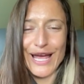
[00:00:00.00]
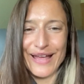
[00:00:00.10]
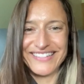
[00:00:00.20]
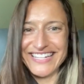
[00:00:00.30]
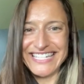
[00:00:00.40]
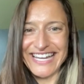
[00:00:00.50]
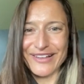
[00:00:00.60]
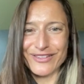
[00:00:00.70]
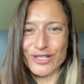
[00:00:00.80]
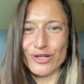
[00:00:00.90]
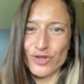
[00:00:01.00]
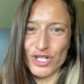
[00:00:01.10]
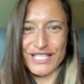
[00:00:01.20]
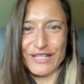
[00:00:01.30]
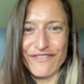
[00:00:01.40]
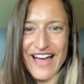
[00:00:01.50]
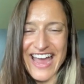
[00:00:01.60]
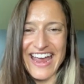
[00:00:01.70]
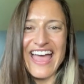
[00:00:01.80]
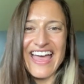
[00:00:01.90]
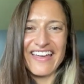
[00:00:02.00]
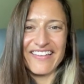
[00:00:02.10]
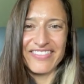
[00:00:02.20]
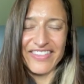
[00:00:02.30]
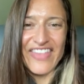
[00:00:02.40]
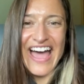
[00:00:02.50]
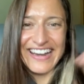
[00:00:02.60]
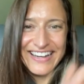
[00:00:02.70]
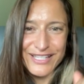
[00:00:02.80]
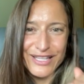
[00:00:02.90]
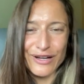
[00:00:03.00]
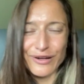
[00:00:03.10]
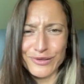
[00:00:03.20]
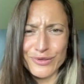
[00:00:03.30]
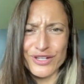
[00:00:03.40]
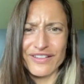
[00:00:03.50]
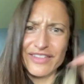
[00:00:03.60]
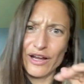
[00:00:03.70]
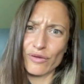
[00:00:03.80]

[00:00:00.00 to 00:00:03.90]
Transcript: details to justify that is the conclusion that they are